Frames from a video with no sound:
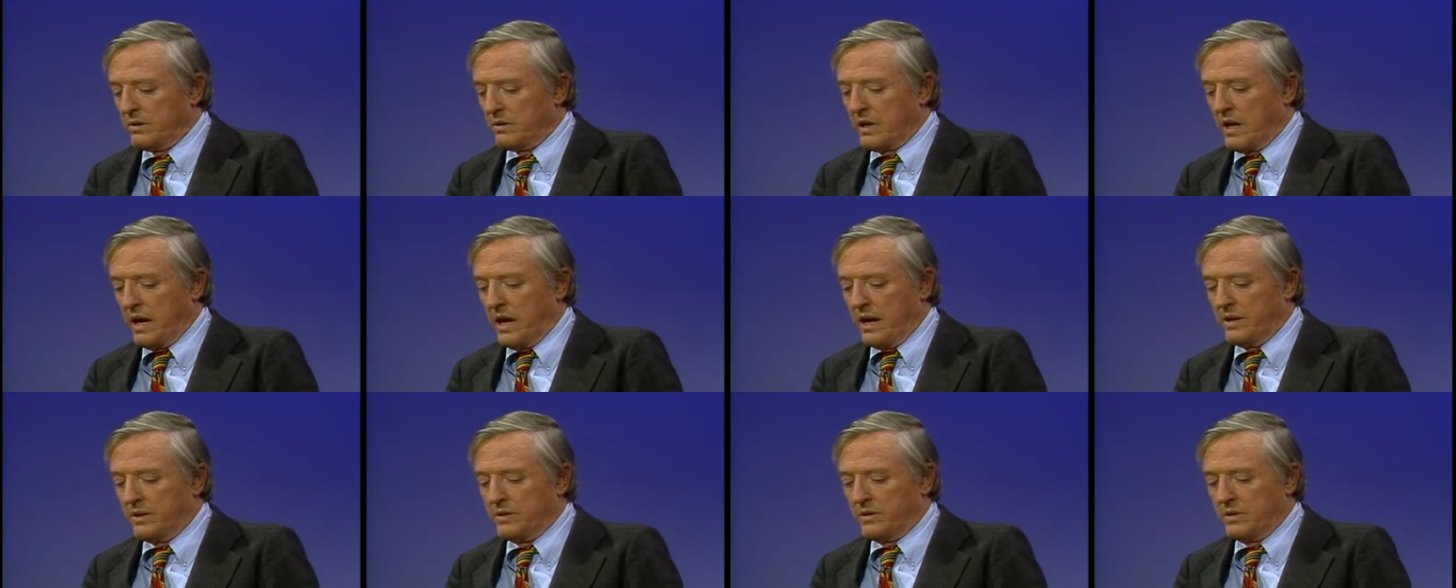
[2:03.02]

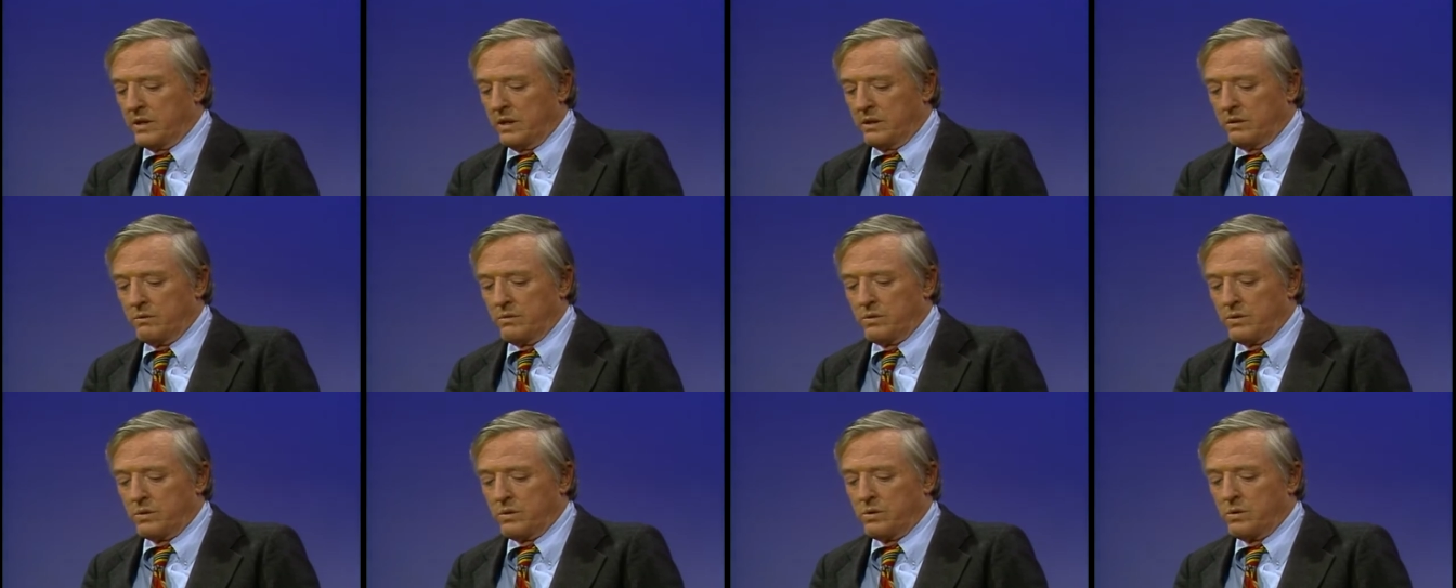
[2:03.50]
cassette
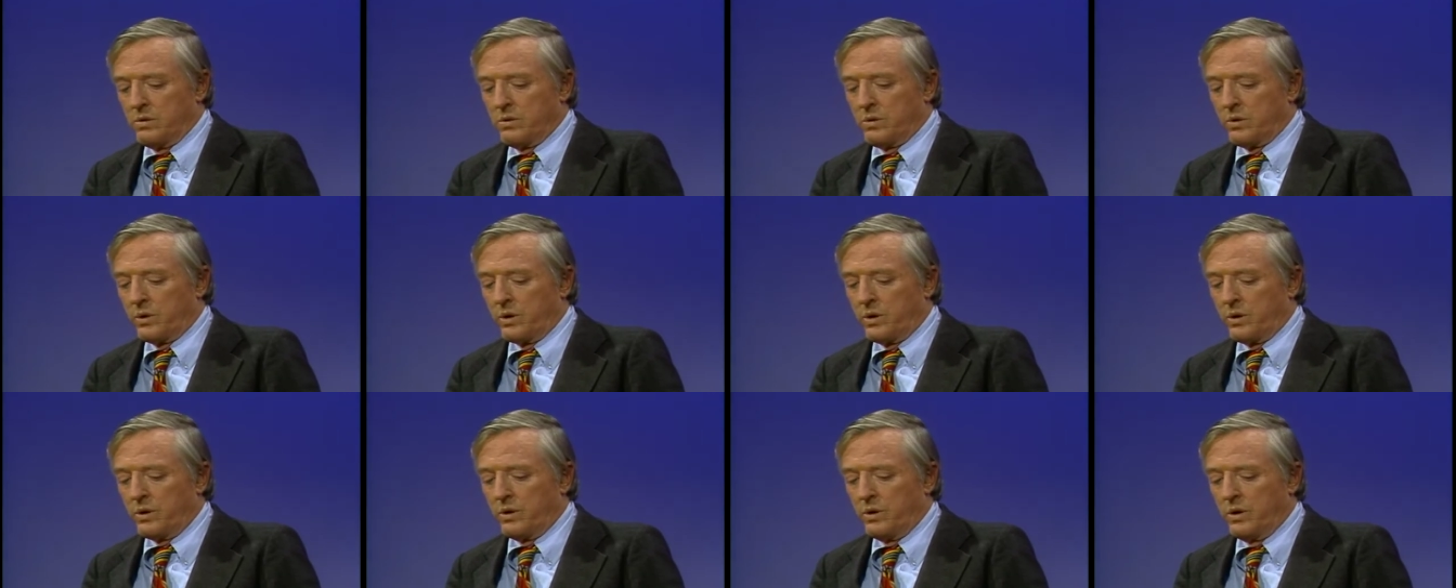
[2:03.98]

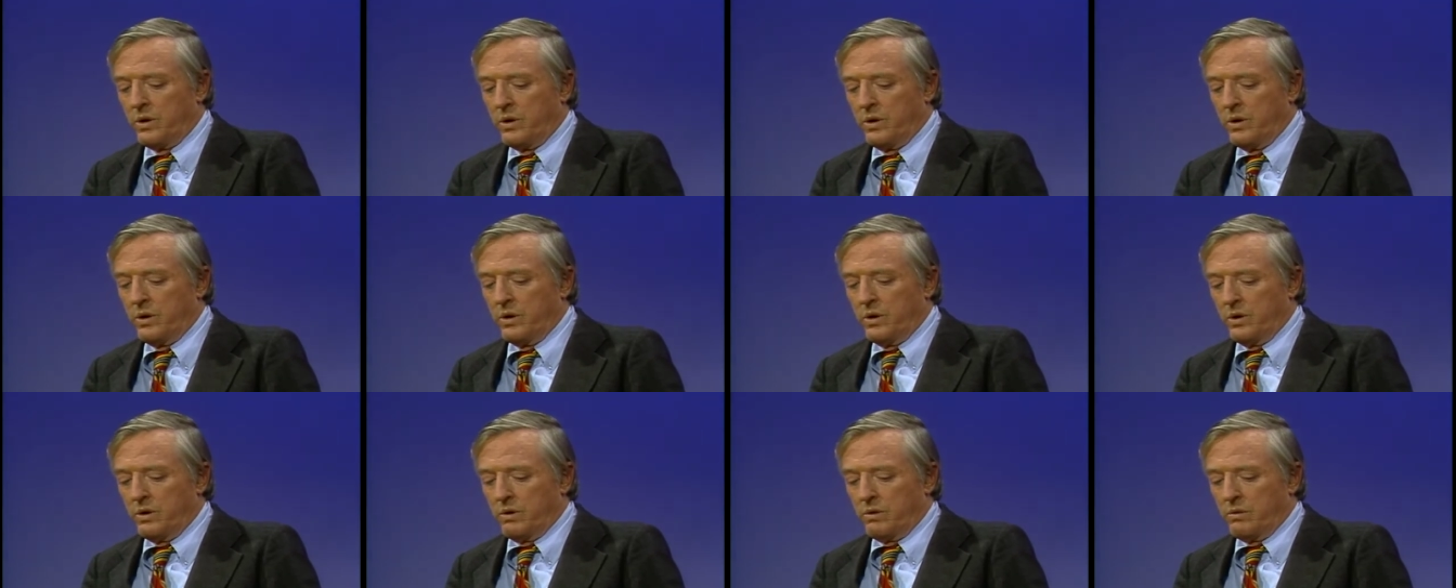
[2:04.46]
recorder.
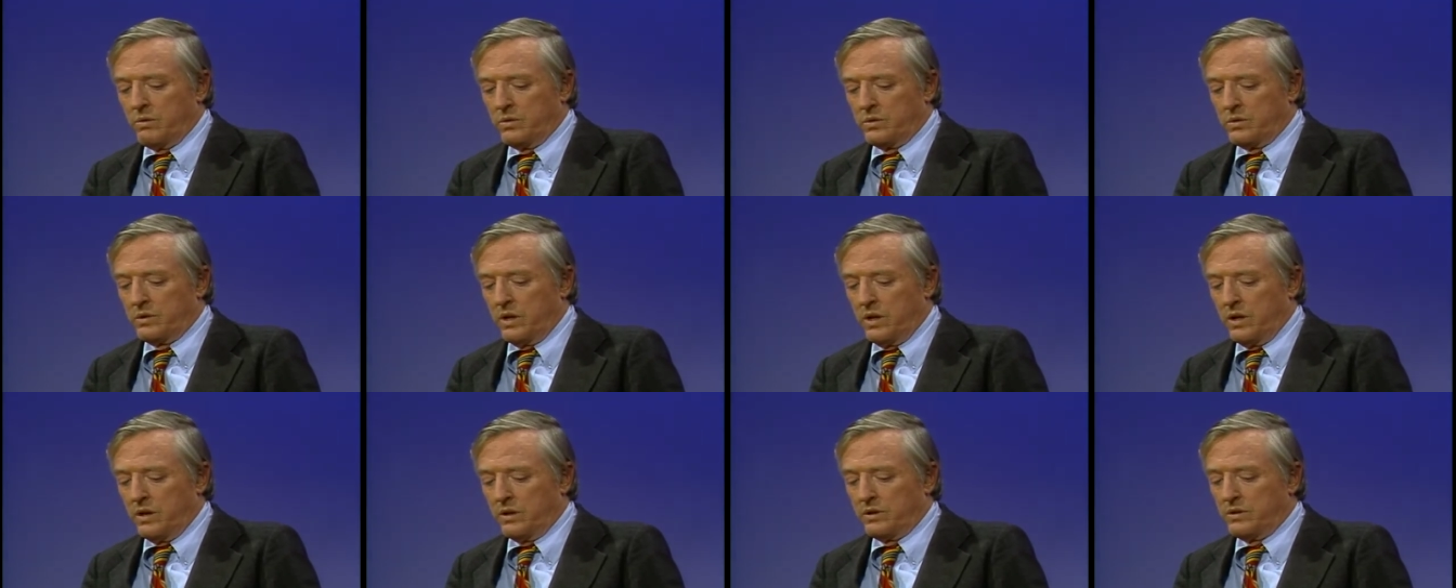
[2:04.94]

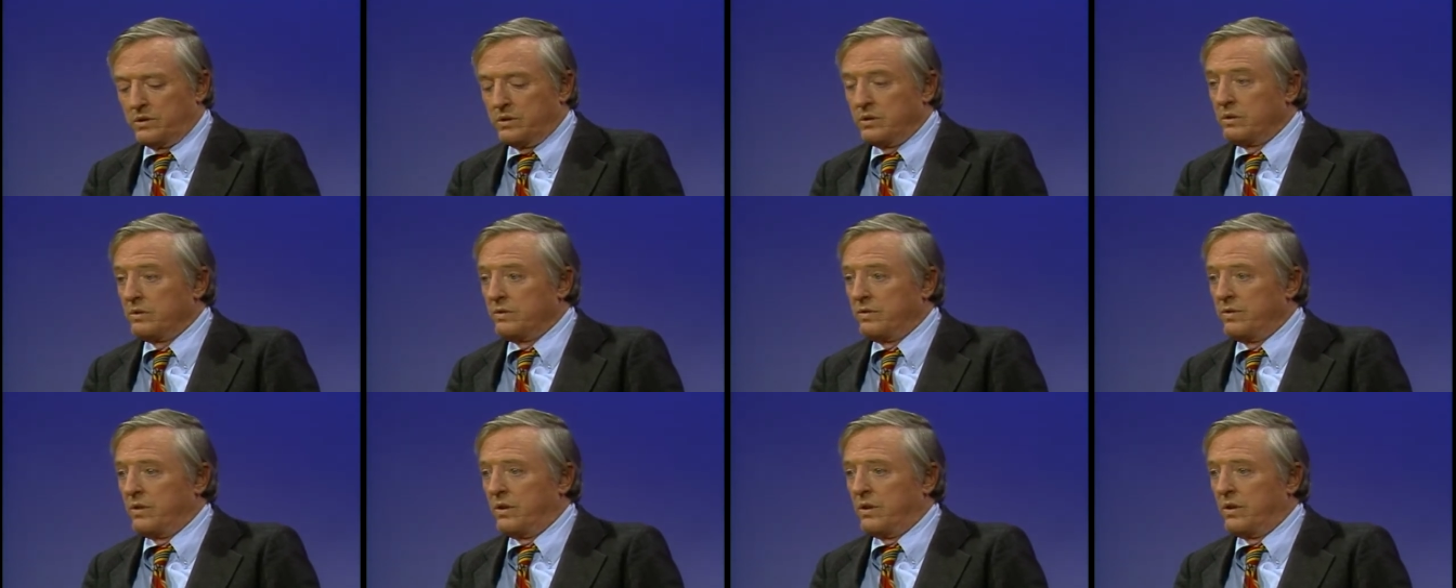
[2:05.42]
Results so
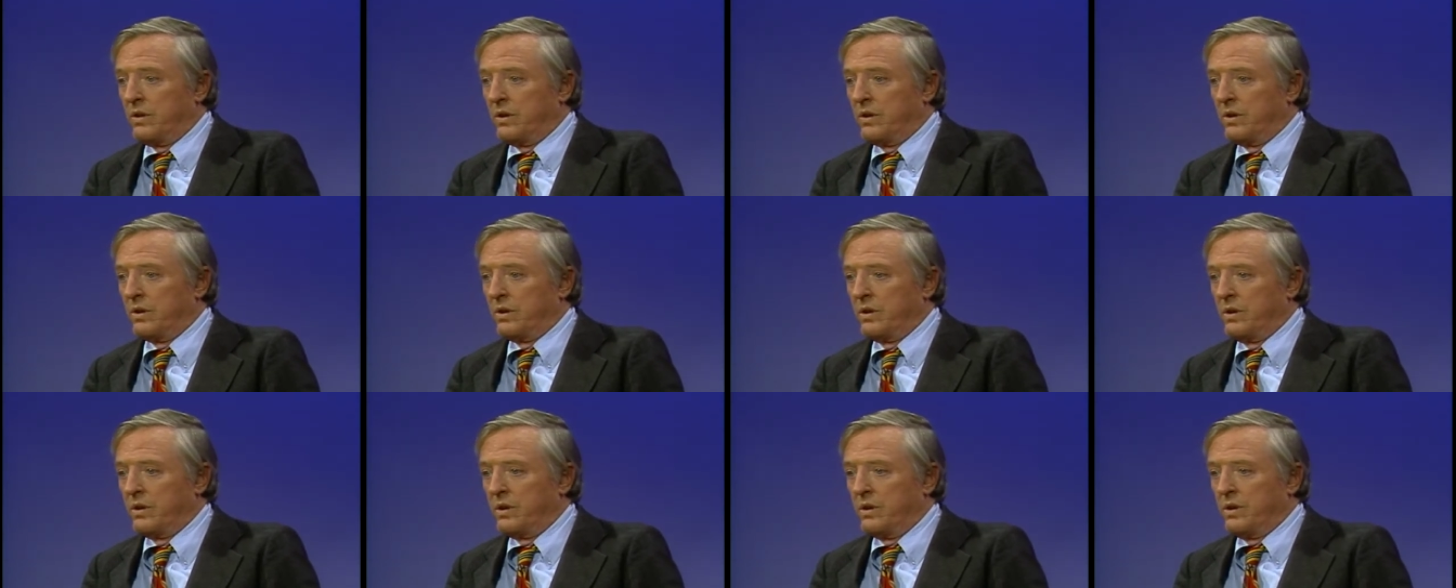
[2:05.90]

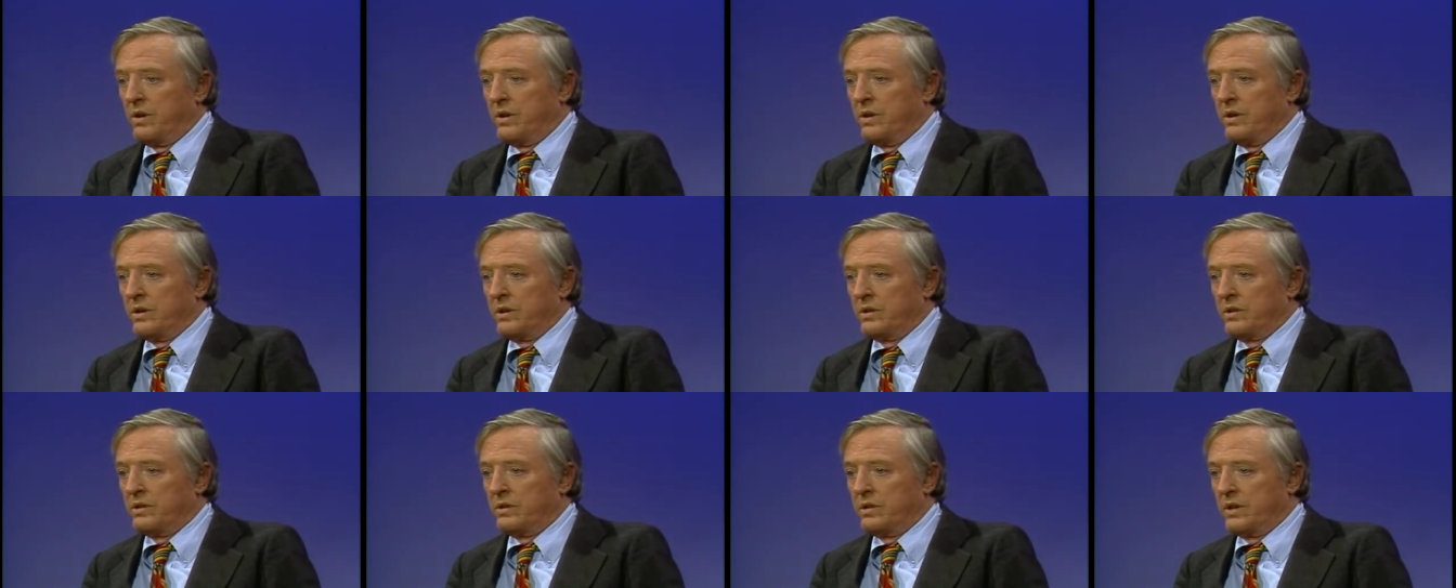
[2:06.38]
far,
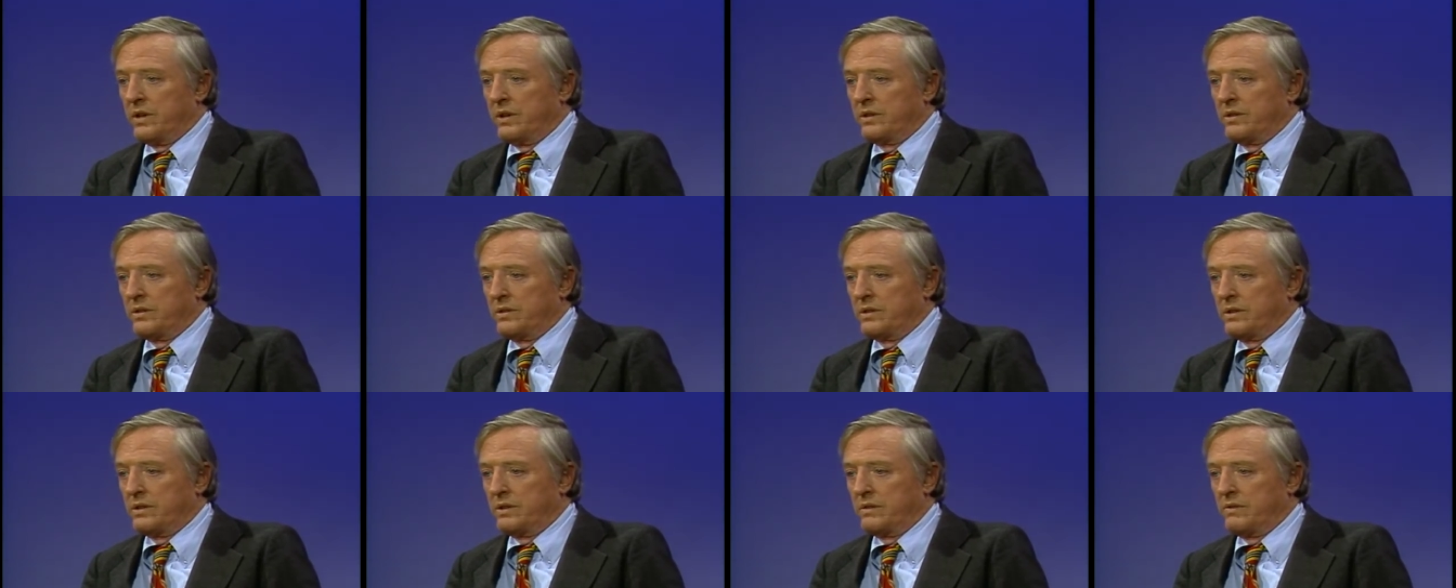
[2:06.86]

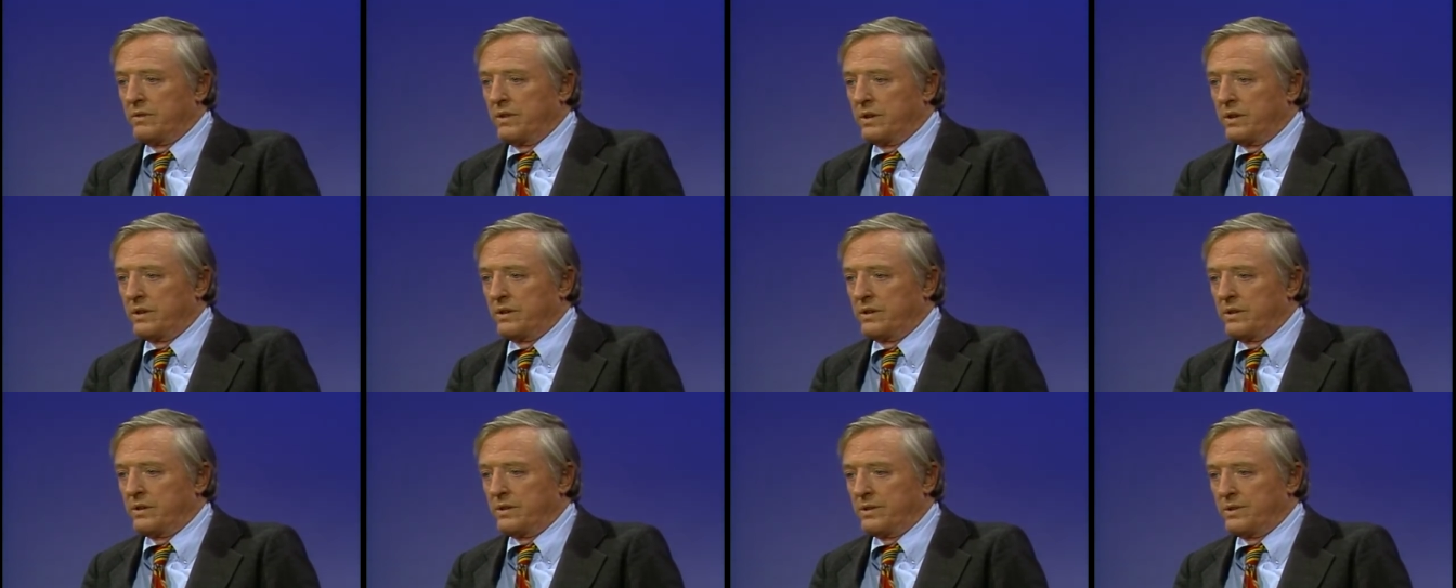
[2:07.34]
six
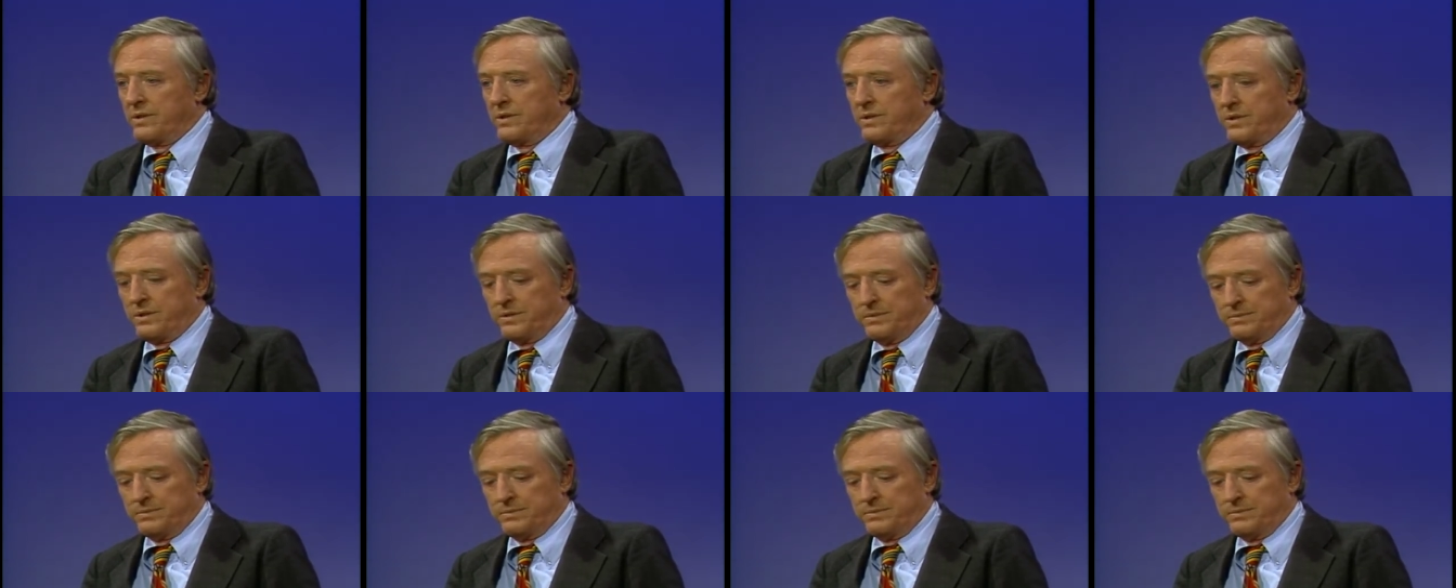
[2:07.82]
convictions.